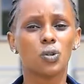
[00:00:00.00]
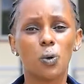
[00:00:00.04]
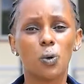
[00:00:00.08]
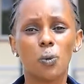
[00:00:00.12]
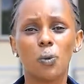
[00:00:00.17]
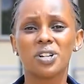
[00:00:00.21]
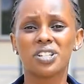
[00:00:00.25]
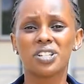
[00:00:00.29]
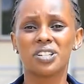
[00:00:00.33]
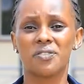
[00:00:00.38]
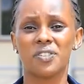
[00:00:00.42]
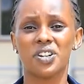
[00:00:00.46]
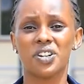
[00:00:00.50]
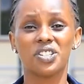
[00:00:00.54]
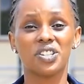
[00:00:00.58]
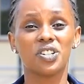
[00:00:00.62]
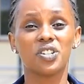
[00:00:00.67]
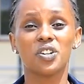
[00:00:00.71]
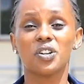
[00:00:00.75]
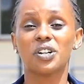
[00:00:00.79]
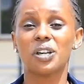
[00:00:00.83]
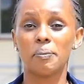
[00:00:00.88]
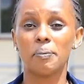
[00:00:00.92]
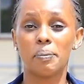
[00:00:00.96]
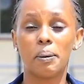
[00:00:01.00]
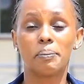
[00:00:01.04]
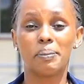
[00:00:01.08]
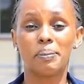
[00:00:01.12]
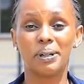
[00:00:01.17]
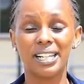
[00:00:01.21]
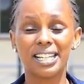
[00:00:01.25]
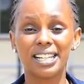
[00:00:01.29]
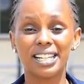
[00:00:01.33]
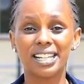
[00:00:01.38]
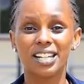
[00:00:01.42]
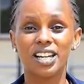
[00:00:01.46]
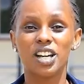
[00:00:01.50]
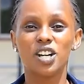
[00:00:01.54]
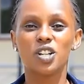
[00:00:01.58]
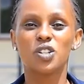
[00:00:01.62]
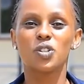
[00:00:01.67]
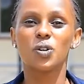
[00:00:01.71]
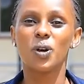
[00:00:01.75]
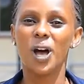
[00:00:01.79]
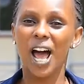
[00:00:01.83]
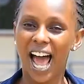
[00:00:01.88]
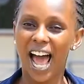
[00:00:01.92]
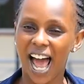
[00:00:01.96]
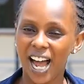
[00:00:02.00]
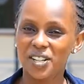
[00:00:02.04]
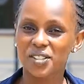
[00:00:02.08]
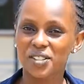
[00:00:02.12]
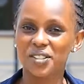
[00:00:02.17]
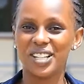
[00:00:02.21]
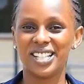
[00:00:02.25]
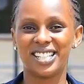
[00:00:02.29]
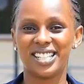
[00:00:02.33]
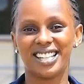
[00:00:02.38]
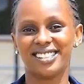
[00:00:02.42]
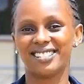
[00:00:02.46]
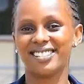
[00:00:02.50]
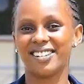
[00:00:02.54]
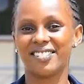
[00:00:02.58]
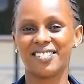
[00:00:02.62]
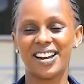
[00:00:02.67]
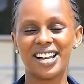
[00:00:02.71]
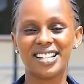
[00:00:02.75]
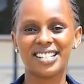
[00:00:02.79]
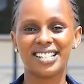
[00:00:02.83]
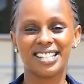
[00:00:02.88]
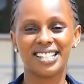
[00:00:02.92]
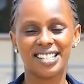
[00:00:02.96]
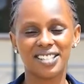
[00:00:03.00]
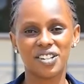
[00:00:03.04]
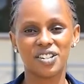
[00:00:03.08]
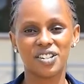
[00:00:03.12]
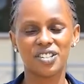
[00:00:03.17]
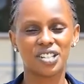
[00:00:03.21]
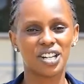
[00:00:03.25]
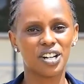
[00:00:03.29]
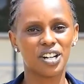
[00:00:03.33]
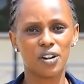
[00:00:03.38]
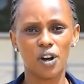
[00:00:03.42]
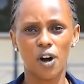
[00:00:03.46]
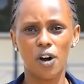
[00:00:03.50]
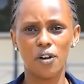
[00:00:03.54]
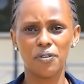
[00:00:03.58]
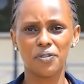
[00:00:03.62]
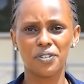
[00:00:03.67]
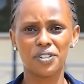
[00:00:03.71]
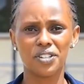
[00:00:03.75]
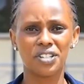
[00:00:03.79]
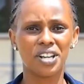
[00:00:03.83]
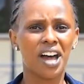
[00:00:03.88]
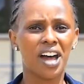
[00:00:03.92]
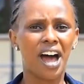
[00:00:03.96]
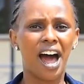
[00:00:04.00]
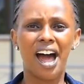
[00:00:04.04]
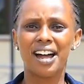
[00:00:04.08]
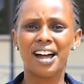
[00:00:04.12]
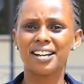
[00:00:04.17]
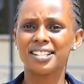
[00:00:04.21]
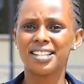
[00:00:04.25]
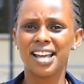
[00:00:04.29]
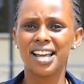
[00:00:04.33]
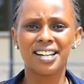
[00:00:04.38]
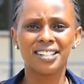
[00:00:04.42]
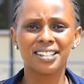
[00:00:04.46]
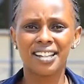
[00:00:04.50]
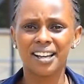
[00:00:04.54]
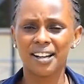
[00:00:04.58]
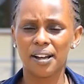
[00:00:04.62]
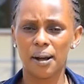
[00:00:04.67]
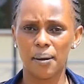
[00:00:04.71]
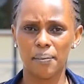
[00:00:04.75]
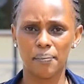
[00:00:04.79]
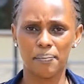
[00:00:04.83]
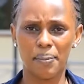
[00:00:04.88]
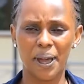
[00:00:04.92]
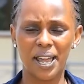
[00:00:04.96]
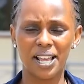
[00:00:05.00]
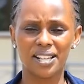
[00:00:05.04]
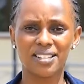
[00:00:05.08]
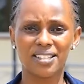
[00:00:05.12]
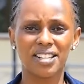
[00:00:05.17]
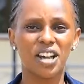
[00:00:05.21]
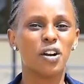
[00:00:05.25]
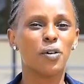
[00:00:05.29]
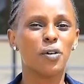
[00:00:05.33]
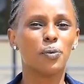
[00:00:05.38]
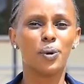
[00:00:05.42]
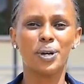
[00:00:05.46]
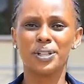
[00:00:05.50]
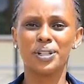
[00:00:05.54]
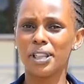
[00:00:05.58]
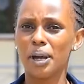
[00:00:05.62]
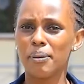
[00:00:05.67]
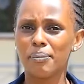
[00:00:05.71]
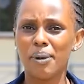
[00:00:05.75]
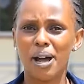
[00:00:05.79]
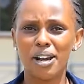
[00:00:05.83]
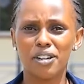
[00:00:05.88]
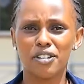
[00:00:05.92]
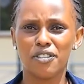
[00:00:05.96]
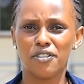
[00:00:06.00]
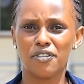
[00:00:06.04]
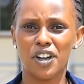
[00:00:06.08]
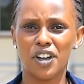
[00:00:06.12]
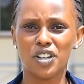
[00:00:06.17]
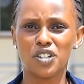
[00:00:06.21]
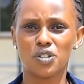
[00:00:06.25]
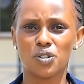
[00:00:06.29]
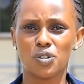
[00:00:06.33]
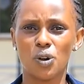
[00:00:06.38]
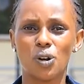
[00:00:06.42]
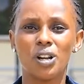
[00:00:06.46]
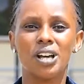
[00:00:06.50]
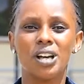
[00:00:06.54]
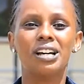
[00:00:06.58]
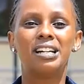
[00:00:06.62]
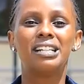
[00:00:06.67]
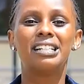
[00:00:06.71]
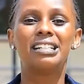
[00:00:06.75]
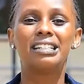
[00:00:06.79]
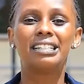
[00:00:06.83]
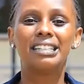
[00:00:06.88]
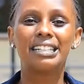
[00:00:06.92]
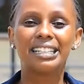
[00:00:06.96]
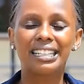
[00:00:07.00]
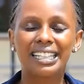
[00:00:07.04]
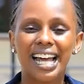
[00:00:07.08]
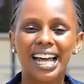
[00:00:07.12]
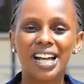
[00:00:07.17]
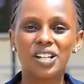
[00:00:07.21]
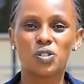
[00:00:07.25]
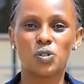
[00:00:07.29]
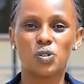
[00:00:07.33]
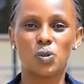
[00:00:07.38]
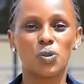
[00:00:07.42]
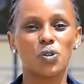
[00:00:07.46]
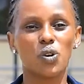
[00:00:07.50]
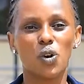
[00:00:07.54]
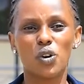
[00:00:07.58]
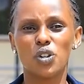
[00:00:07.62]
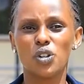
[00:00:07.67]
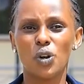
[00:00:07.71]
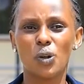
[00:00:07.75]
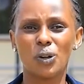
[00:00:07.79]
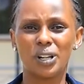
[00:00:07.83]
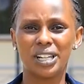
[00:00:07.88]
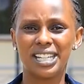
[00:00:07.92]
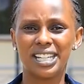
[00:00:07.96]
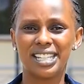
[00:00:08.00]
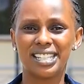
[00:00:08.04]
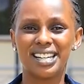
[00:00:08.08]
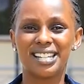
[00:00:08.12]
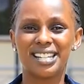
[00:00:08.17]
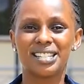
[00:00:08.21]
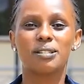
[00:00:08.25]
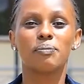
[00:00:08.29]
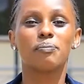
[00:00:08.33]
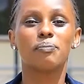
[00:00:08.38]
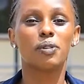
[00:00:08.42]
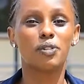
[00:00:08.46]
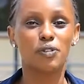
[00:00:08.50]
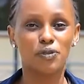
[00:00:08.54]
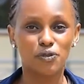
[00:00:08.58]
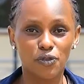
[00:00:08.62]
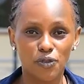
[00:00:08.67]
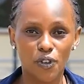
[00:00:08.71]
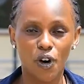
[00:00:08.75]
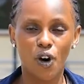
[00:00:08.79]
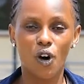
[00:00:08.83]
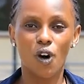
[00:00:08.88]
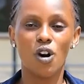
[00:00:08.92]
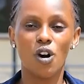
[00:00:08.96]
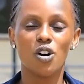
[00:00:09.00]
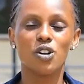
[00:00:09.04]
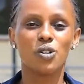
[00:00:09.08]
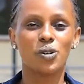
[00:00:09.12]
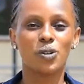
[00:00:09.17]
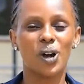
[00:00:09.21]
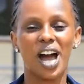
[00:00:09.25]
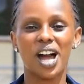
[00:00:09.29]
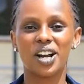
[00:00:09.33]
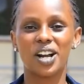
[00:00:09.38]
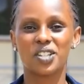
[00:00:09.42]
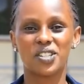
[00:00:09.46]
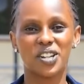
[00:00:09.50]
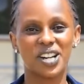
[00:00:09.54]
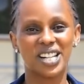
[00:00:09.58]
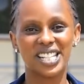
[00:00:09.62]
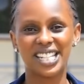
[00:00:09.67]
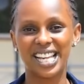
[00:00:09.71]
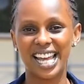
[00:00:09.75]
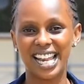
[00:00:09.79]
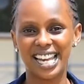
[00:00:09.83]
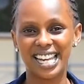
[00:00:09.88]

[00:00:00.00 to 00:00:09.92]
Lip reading: Do whatever is in your capability to actually get the right leaders in office. Attend the campaigns, read the manifesto, get to know your leaders before you actually